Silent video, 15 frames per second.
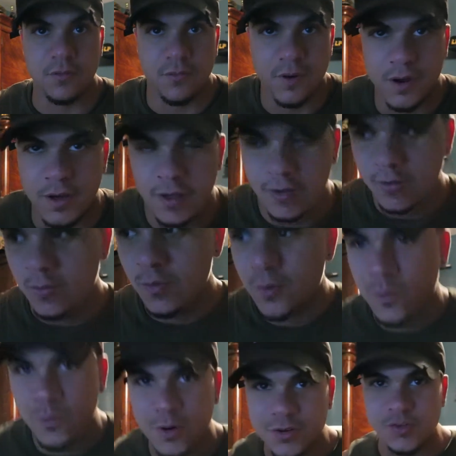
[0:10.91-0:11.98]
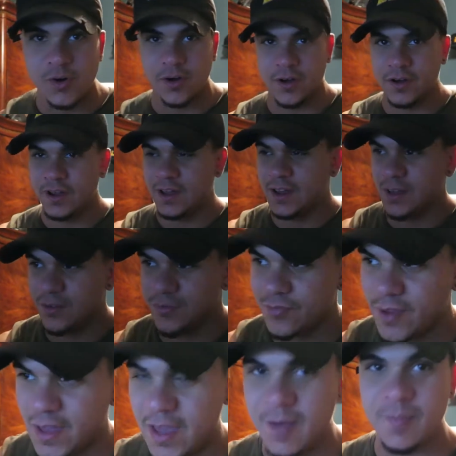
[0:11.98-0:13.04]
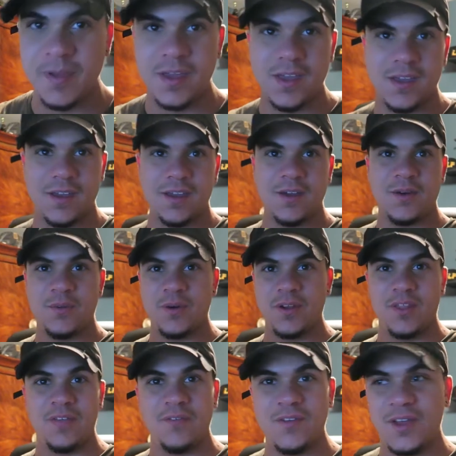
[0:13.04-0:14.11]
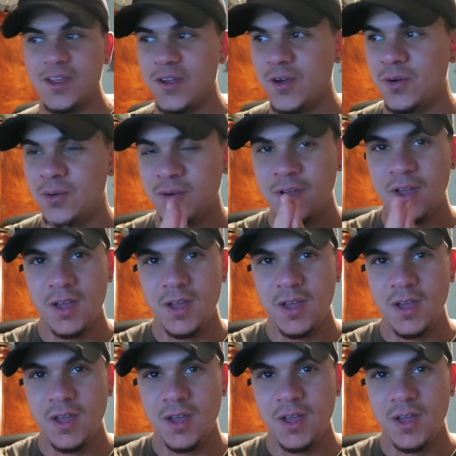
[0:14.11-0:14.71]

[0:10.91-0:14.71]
Alright, what's going on, LFM? Here with another video.